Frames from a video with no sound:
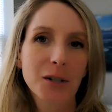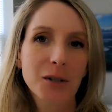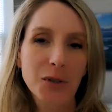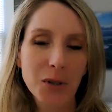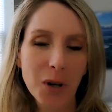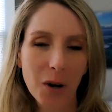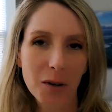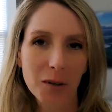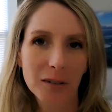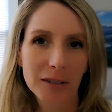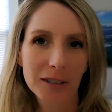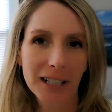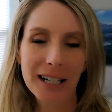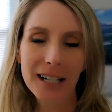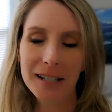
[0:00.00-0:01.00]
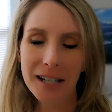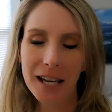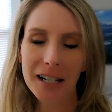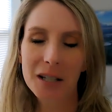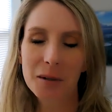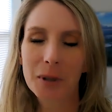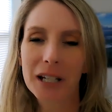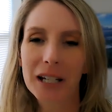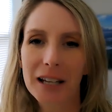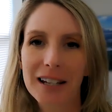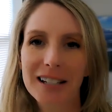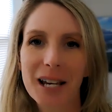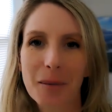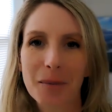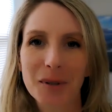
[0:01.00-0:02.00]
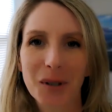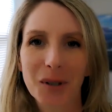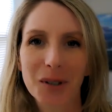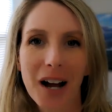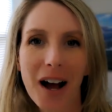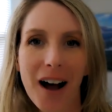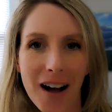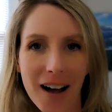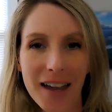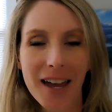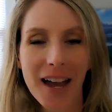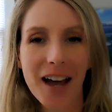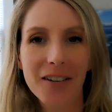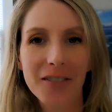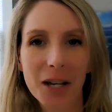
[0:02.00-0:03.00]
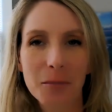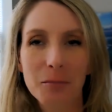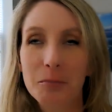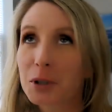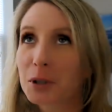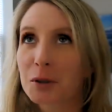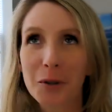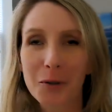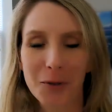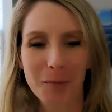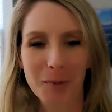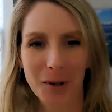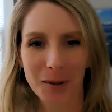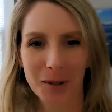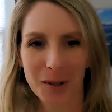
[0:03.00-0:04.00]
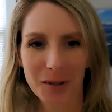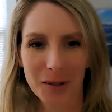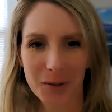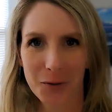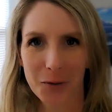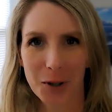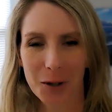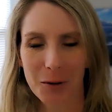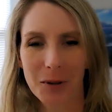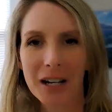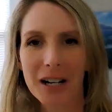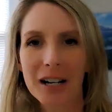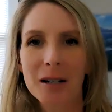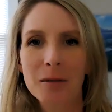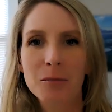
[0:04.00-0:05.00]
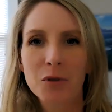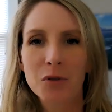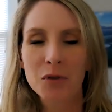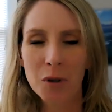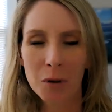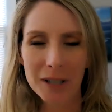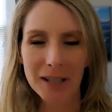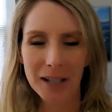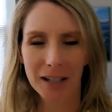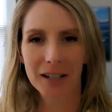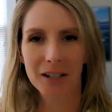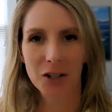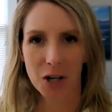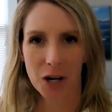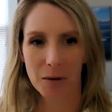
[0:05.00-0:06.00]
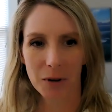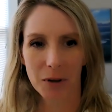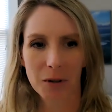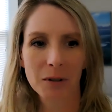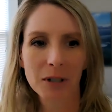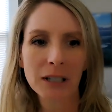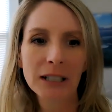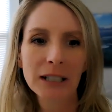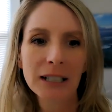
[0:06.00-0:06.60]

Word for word: So, like I said in the beginning of this episode, I have a beautiful bonus for you that I am so excited to share with you.